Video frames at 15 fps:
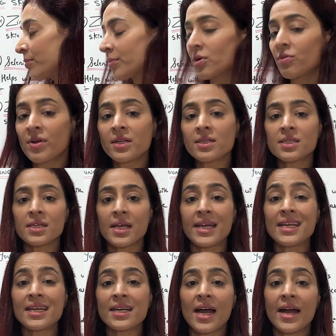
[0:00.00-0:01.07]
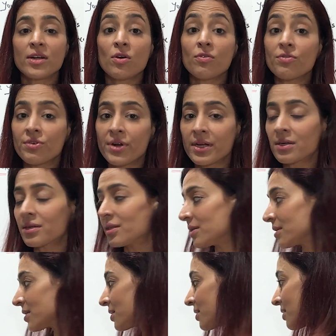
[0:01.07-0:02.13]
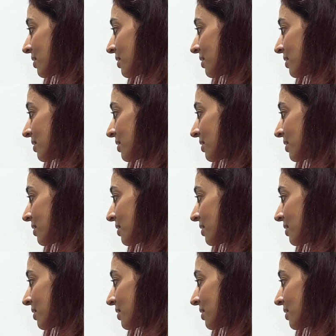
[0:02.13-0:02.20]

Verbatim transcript: prevents any kind of wrinkles.